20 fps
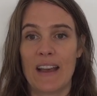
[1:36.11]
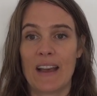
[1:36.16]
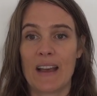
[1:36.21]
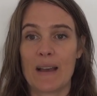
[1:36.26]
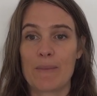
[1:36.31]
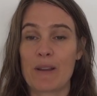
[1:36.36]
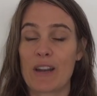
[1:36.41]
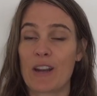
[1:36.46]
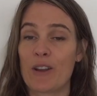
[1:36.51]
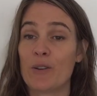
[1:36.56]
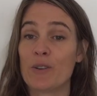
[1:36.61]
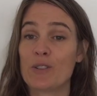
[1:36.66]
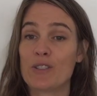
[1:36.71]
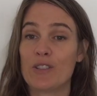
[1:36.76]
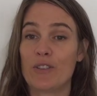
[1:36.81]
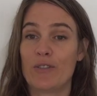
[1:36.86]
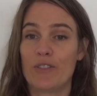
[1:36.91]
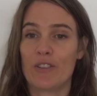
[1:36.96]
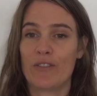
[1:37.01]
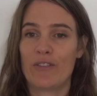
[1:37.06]
And I
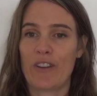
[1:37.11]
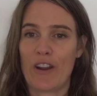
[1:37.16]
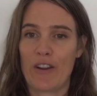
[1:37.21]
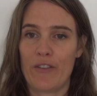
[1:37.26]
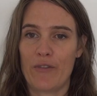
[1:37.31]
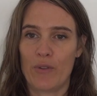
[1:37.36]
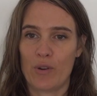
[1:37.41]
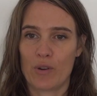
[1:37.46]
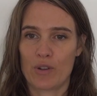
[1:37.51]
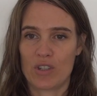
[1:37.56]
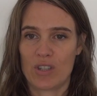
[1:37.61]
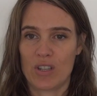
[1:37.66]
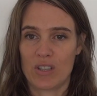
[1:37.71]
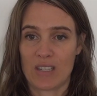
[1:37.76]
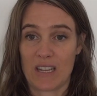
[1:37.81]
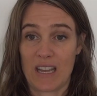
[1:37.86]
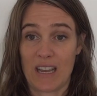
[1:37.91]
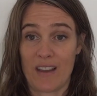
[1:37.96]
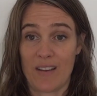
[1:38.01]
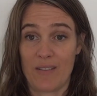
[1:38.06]
also feel very
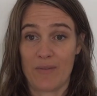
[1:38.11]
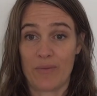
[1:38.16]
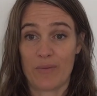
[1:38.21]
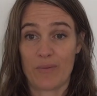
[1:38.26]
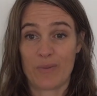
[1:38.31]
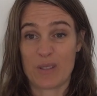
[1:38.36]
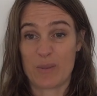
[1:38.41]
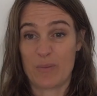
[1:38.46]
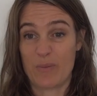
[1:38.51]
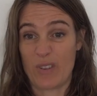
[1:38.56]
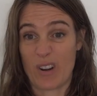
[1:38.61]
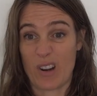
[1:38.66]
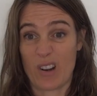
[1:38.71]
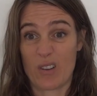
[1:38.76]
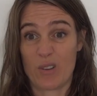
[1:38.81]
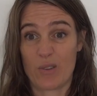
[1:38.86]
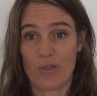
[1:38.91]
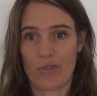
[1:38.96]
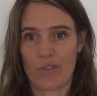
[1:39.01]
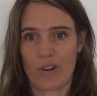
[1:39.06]
fortunate to have some
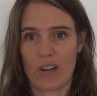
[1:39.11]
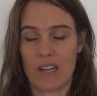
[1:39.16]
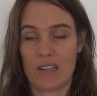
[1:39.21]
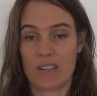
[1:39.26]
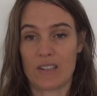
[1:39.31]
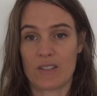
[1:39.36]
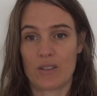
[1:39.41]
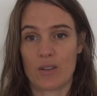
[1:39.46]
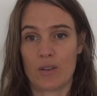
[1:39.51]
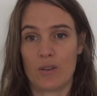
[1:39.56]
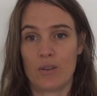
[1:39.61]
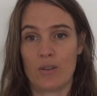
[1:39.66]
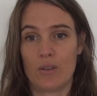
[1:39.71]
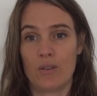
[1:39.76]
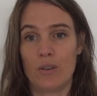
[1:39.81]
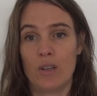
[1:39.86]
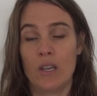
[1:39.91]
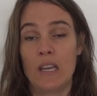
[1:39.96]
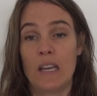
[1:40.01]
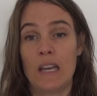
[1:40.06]
very good friends
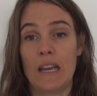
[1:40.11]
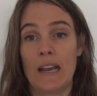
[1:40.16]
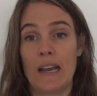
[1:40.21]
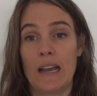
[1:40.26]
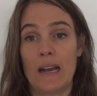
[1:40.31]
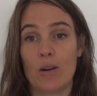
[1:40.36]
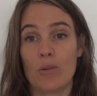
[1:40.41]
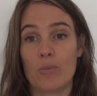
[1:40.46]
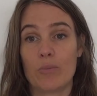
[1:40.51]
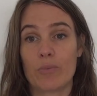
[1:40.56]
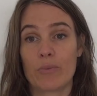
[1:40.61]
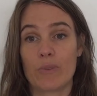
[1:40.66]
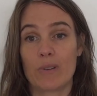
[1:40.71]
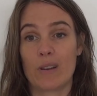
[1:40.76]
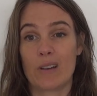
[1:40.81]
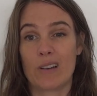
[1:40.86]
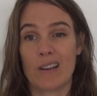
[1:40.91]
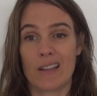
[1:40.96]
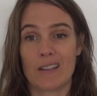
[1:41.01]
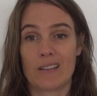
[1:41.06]
who help,
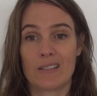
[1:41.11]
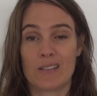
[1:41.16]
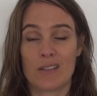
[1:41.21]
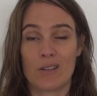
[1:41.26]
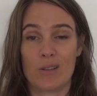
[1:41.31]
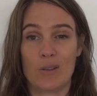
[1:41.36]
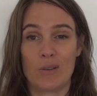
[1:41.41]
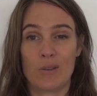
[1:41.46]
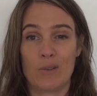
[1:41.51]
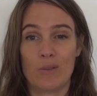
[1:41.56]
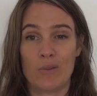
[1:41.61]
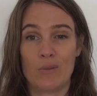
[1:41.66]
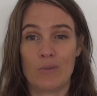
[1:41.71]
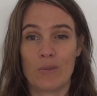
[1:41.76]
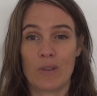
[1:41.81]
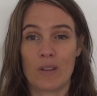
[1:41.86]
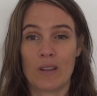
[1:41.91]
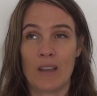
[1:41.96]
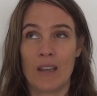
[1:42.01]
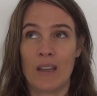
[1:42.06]
they